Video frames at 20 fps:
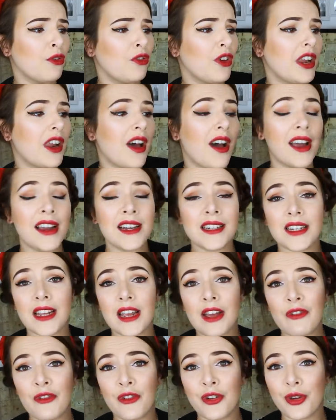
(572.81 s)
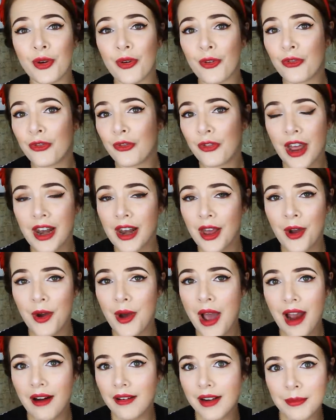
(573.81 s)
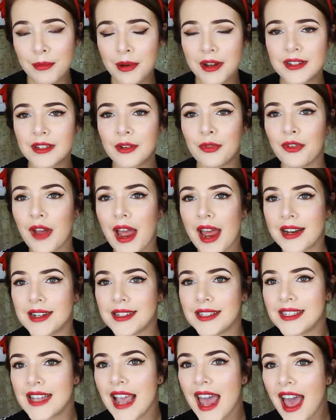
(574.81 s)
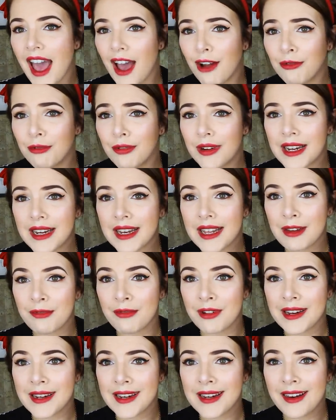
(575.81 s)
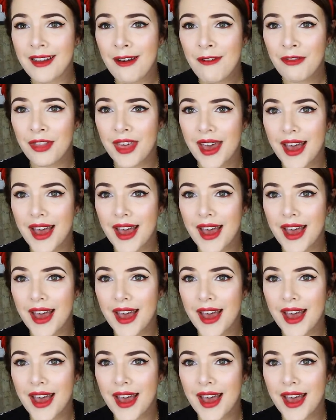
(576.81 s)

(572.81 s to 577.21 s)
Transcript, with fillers: filler idea for your fellow Harry Potter fans. Really, really love